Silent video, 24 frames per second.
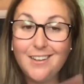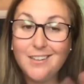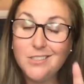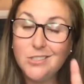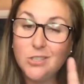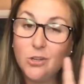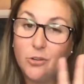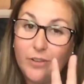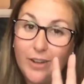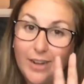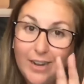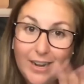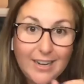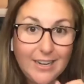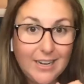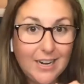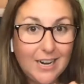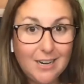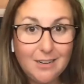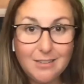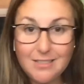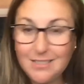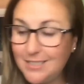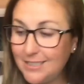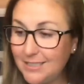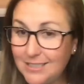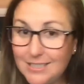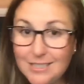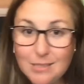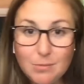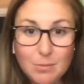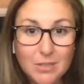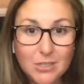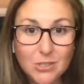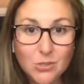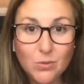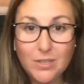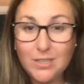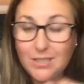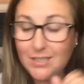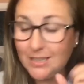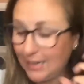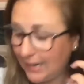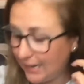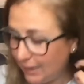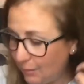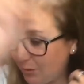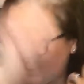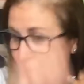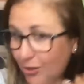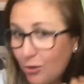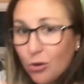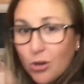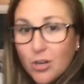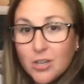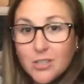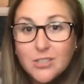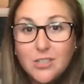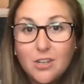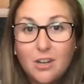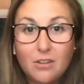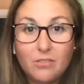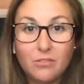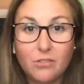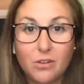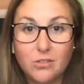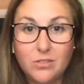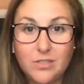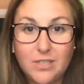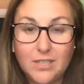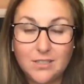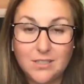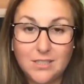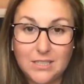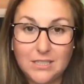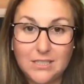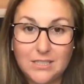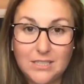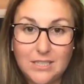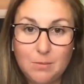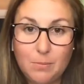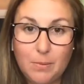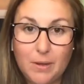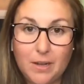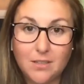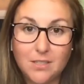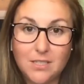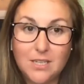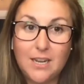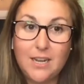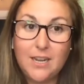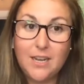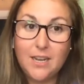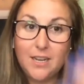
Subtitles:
So if I got 6 emails written, I want to cross off, wrote down 6 emails.